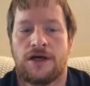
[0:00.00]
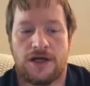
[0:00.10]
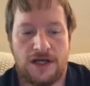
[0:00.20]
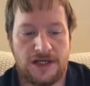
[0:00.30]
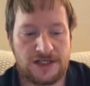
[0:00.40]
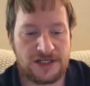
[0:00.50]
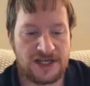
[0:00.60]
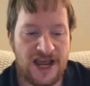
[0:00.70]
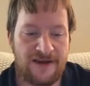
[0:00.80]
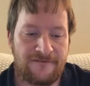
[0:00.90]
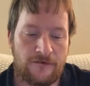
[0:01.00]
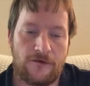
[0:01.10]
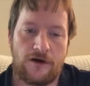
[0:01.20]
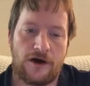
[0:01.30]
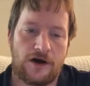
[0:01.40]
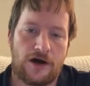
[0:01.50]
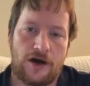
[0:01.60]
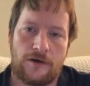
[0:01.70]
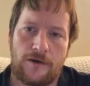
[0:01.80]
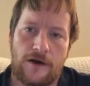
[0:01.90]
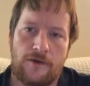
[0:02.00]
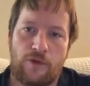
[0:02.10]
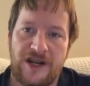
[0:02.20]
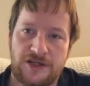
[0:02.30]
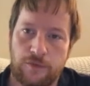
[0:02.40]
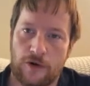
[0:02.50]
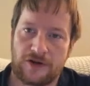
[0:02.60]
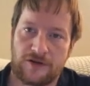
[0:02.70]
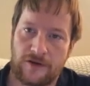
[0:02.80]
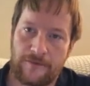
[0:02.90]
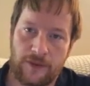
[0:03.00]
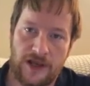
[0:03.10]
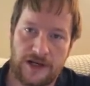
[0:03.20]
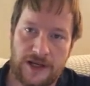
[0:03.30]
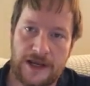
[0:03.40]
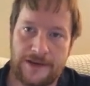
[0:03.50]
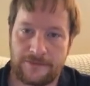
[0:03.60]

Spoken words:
is to save a week's worth of playing the game.